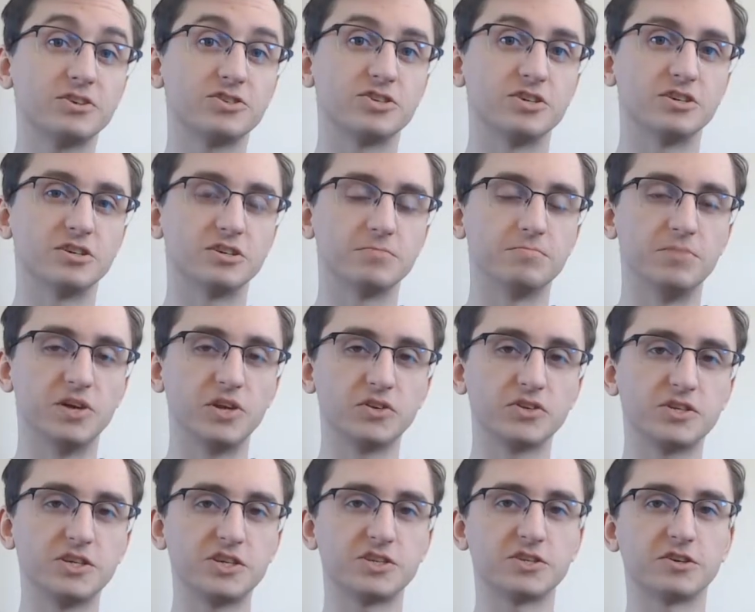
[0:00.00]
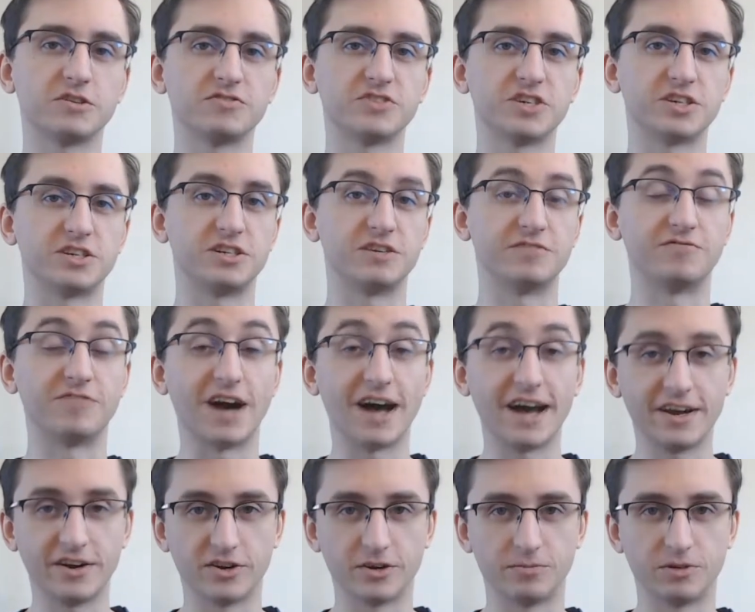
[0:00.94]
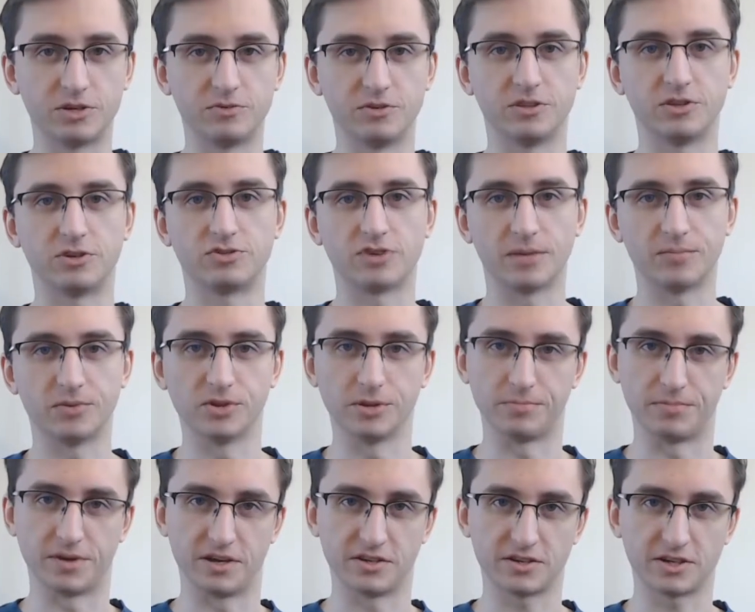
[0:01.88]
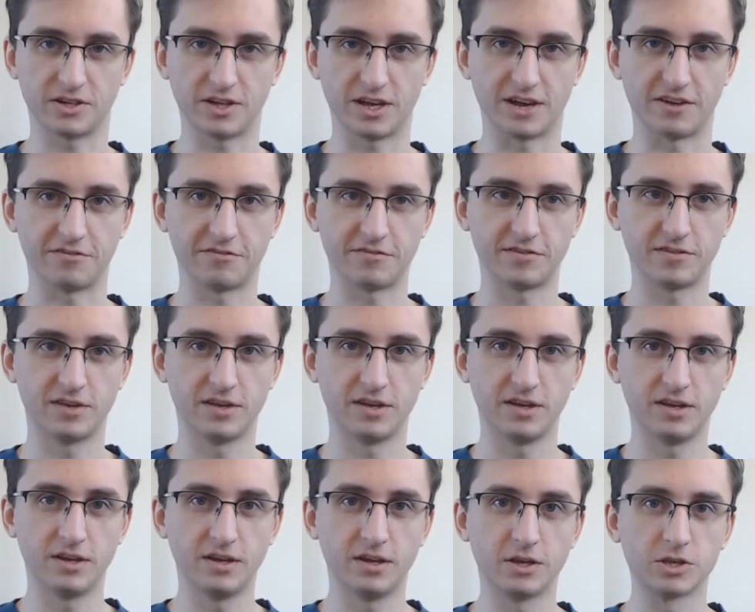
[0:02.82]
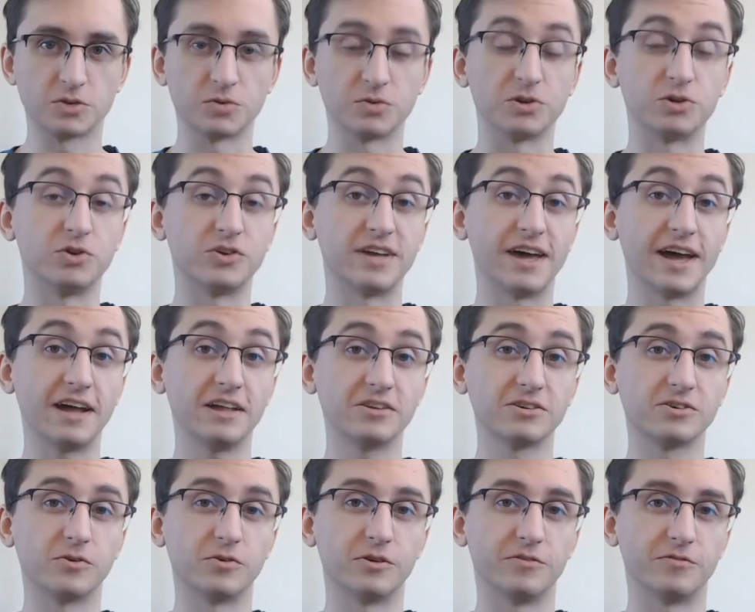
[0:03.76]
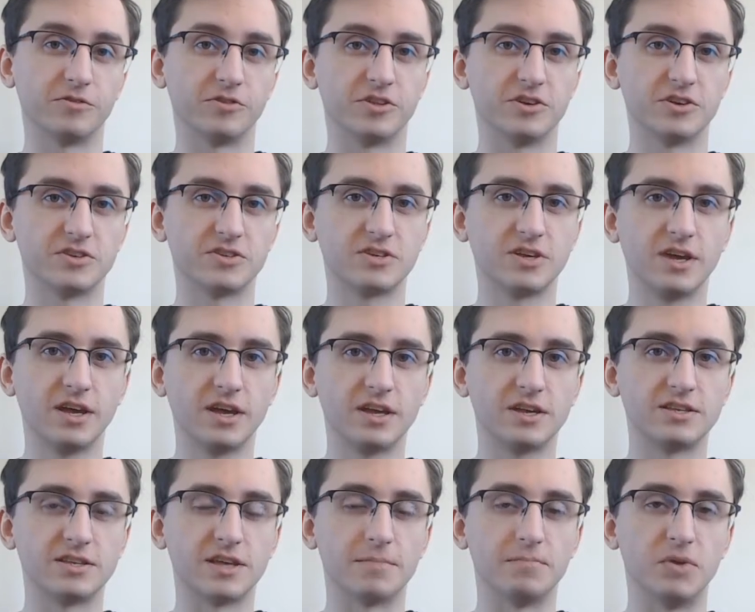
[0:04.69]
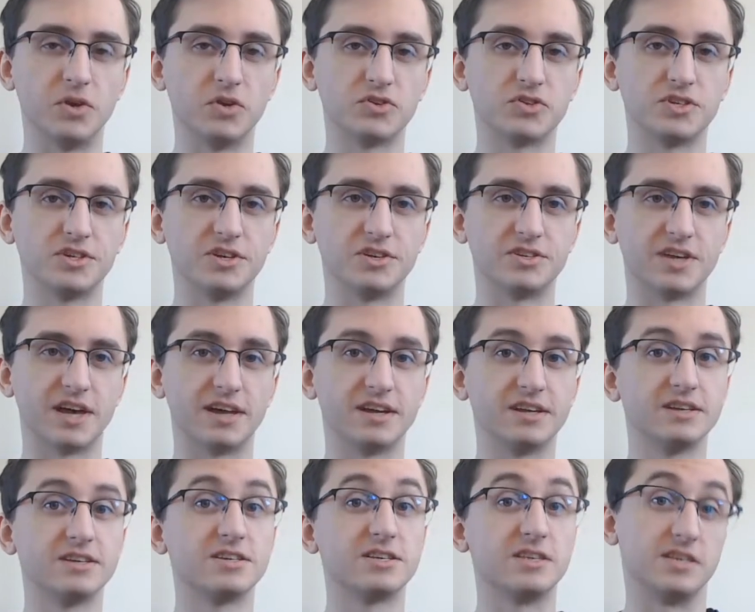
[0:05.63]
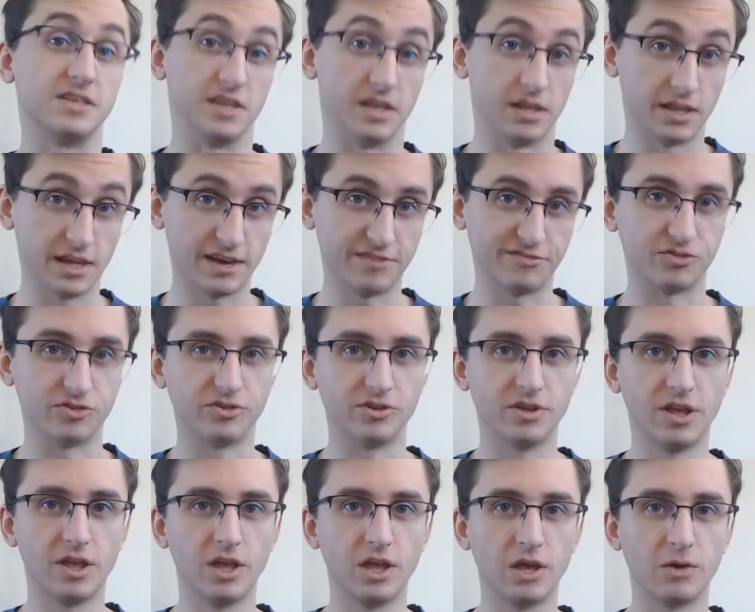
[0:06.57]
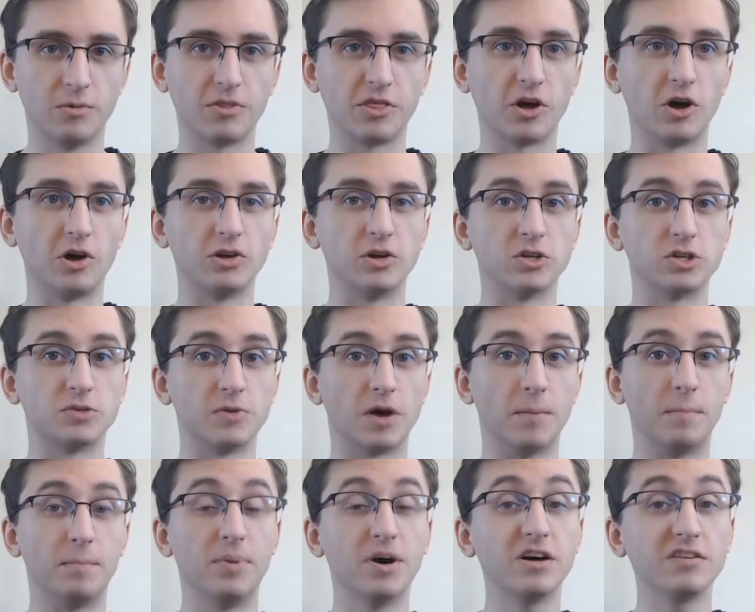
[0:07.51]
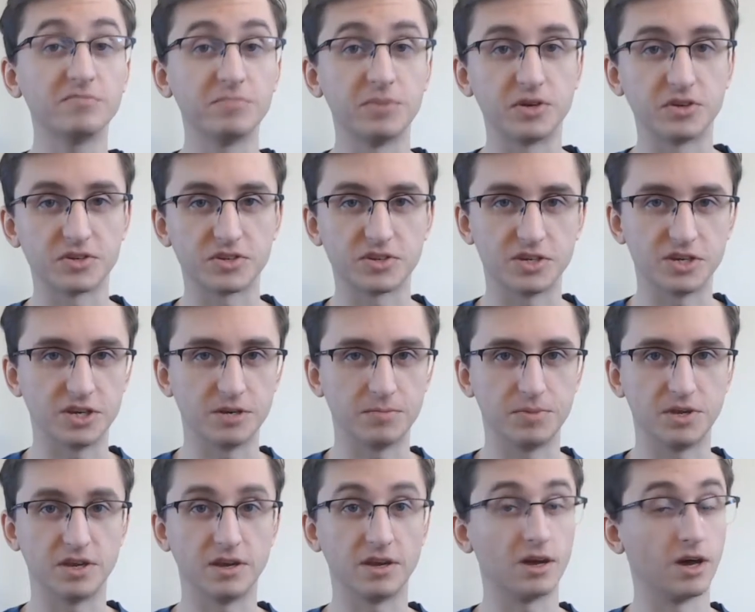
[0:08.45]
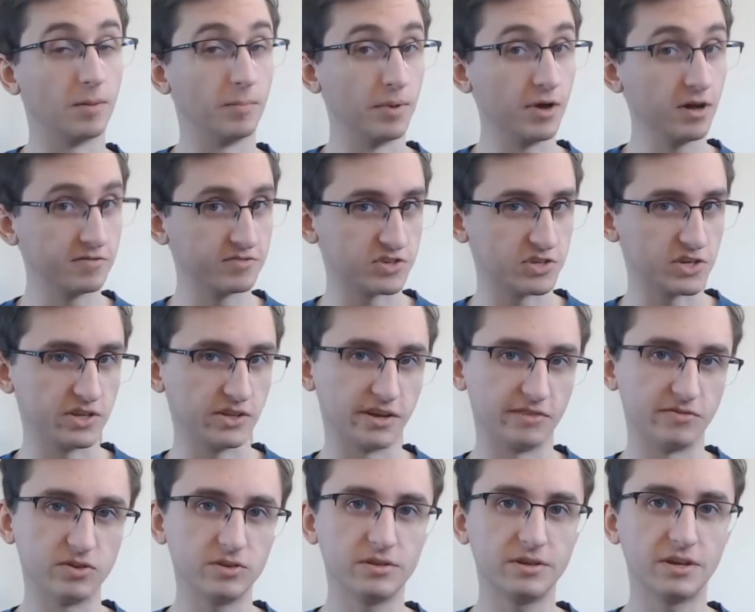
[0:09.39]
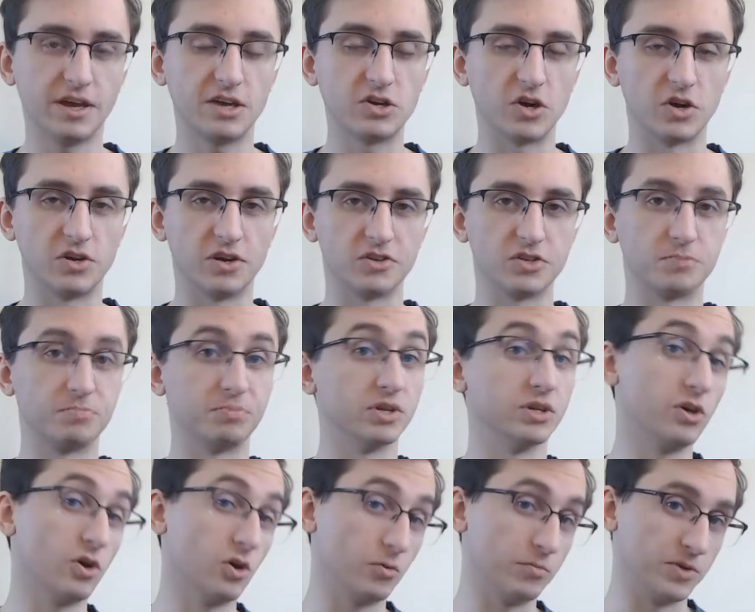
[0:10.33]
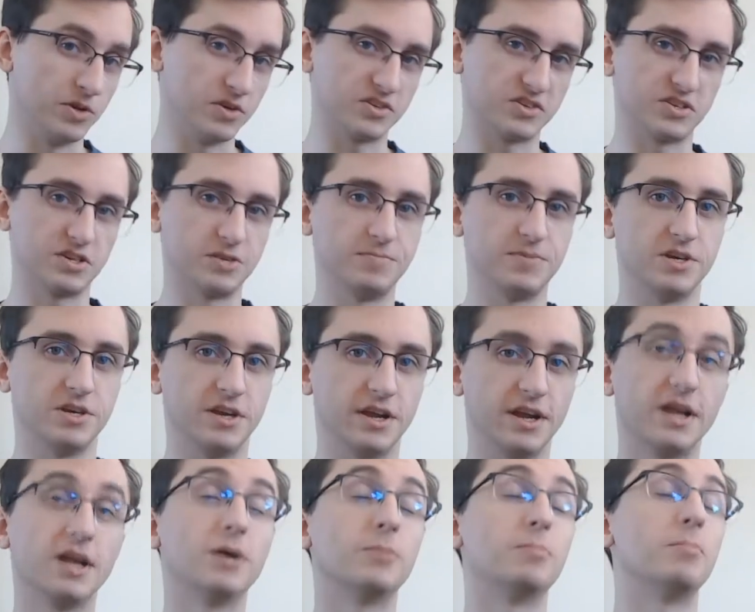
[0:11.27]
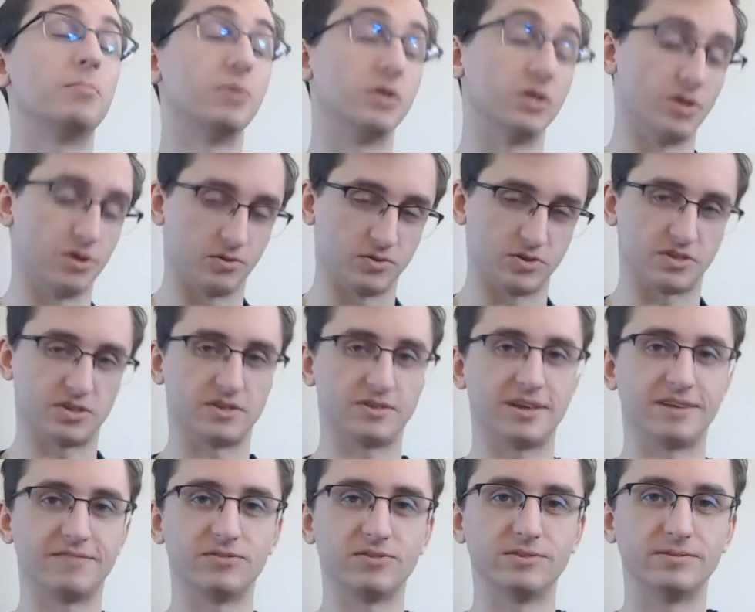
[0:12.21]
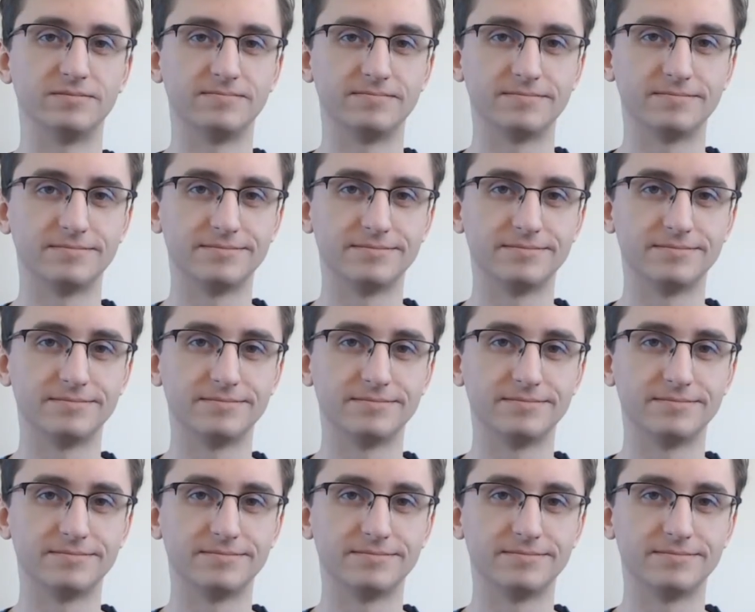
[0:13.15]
mentioned, middle C serves as a divider between the treble and bass clef. So a good allegory for this is that middle C is at C level, with all notes above middle C being above C level, and all notes below middle C being below C level.